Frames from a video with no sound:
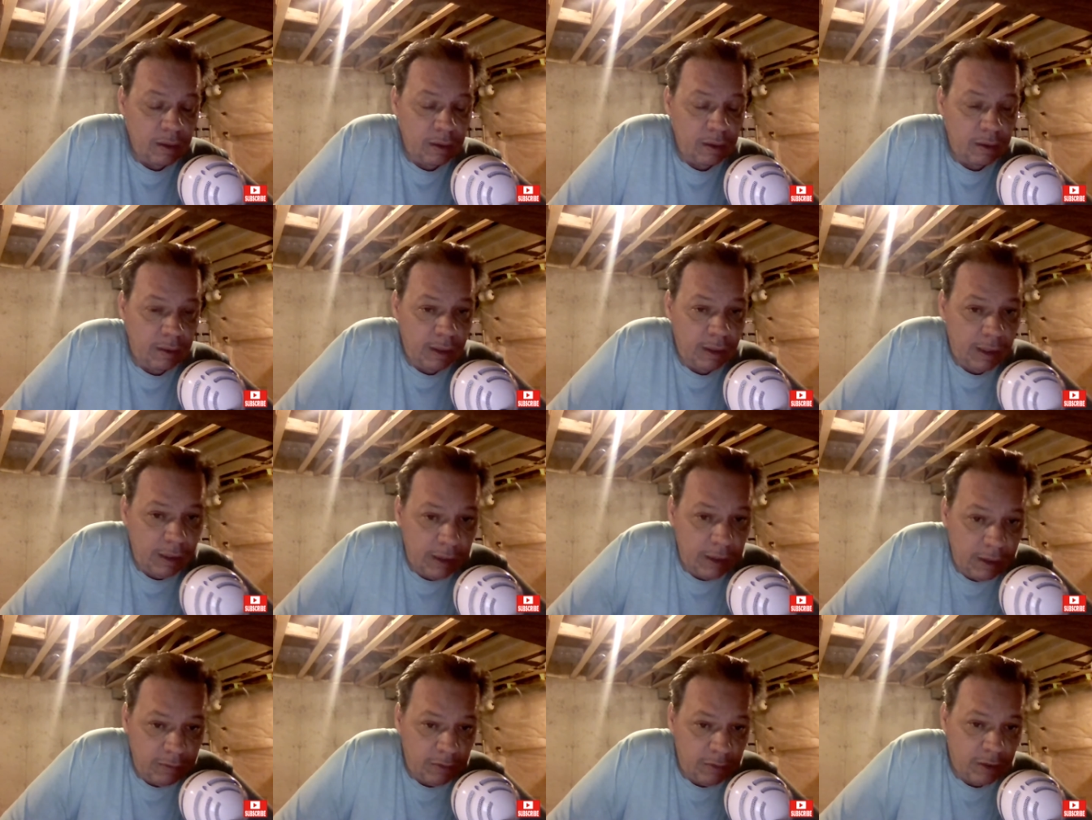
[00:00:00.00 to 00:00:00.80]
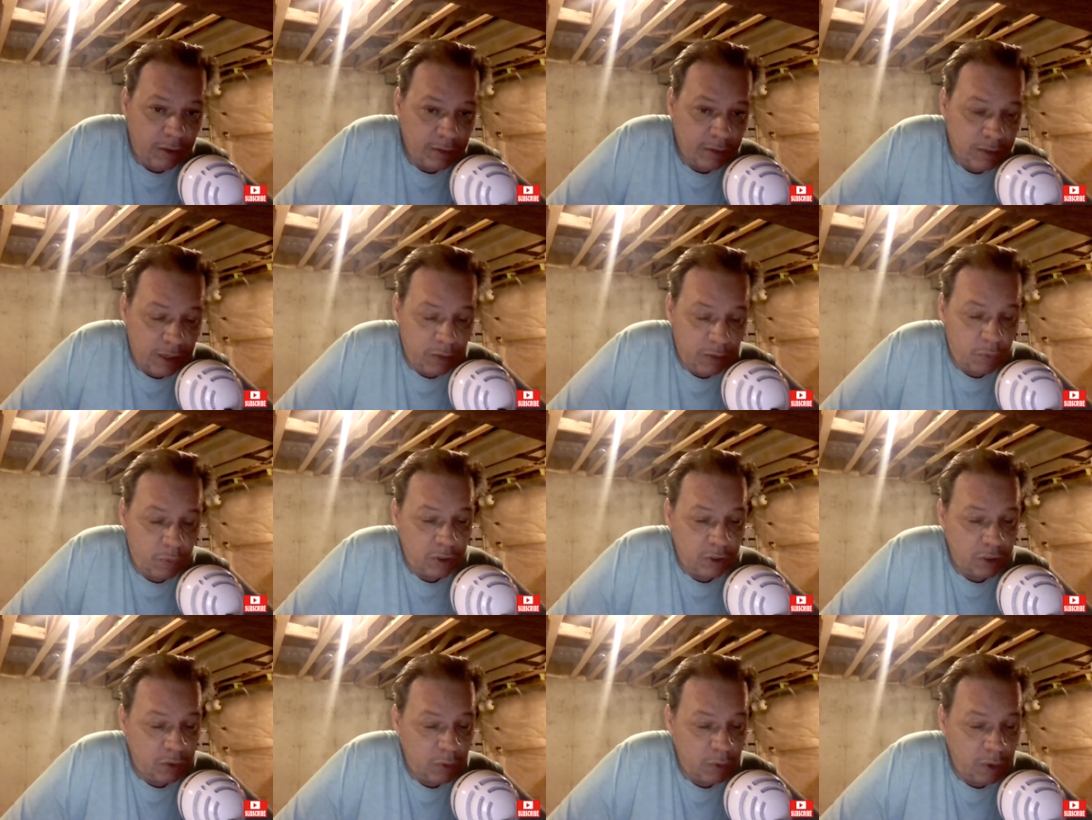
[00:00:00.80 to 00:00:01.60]
they have not decided what
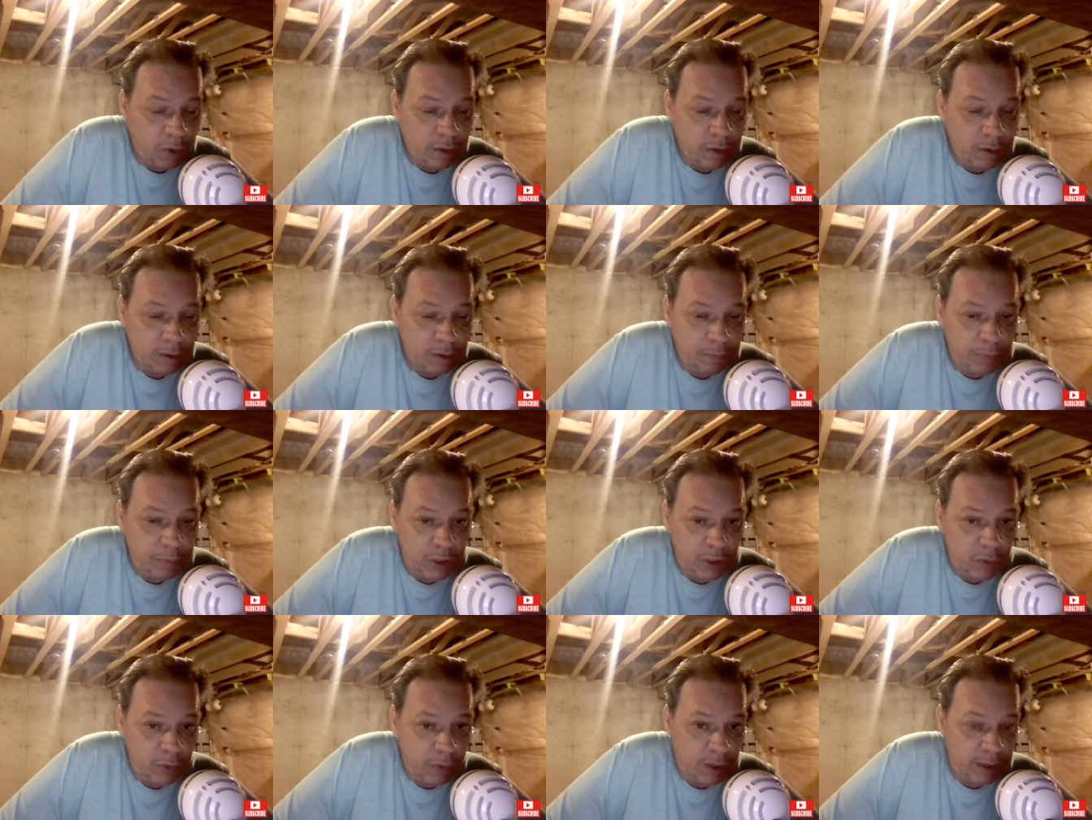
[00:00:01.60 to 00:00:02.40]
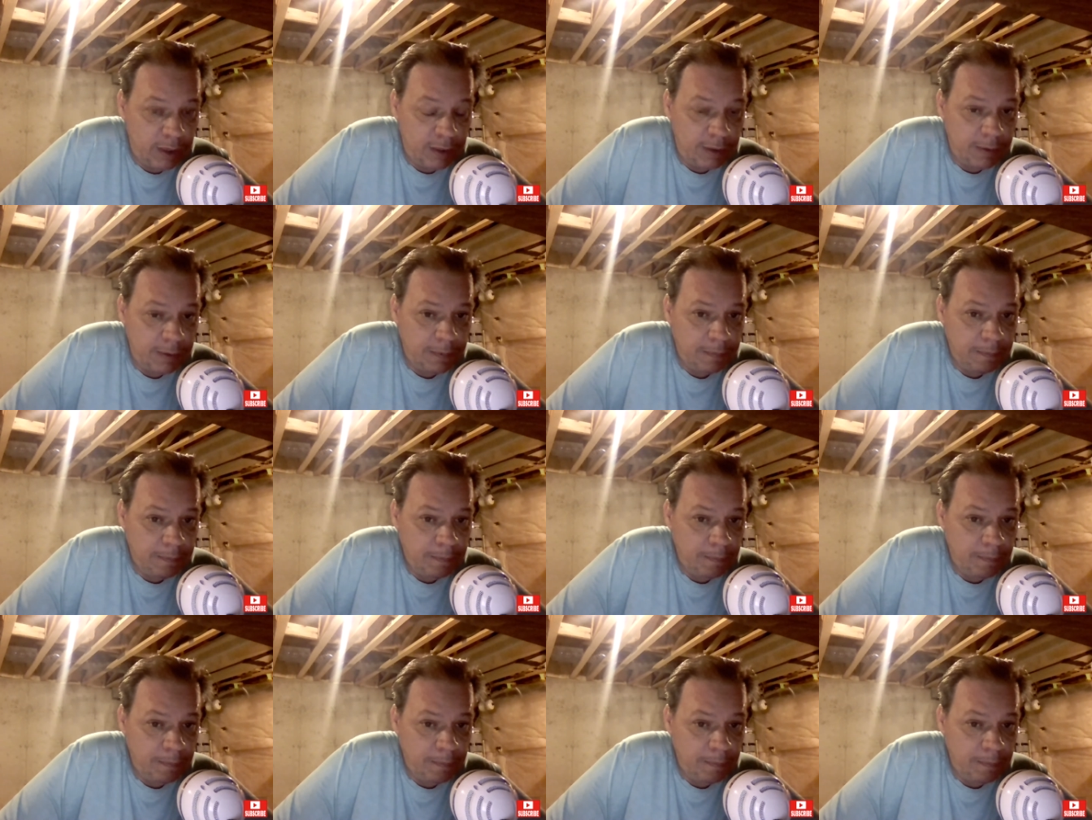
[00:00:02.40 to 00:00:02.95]
to do with the PUA yet.